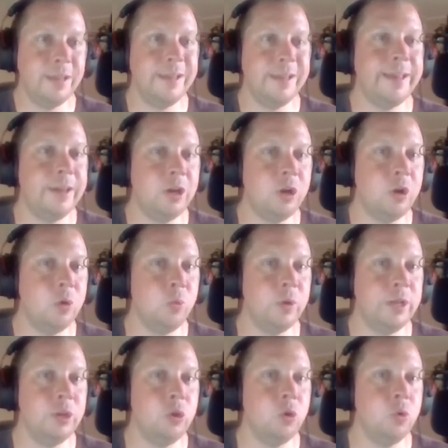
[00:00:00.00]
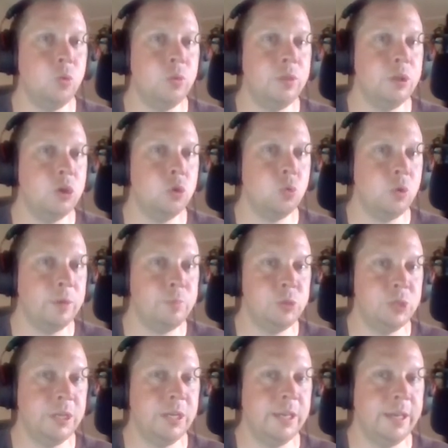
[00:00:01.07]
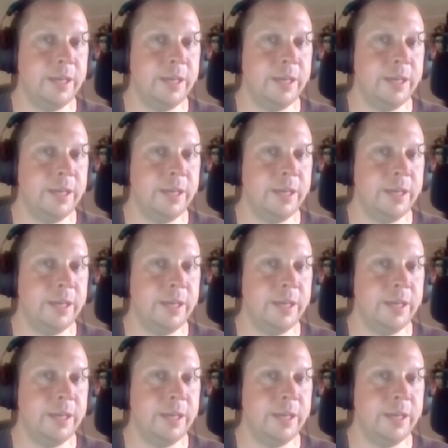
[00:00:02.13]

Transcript: And I already know the corruption